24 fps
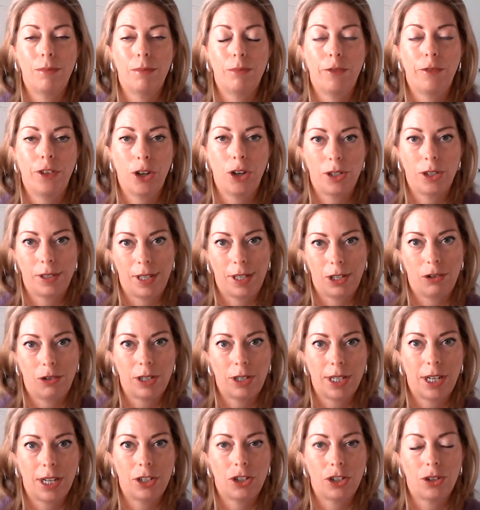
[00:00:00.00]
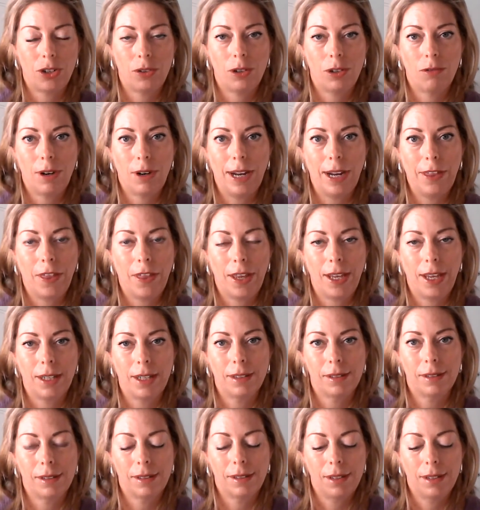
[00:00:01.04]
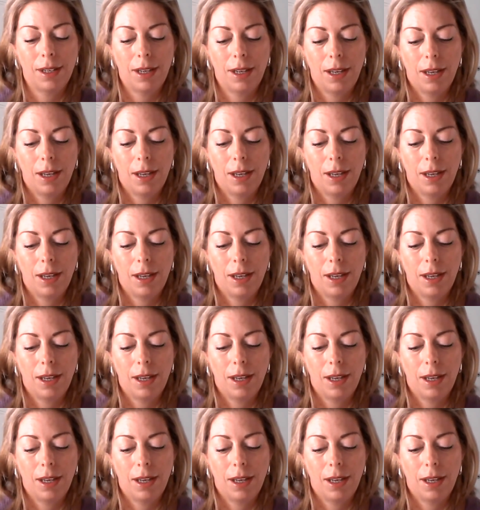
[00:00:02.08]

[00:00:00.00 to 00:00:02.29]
focusing your attention on the right things.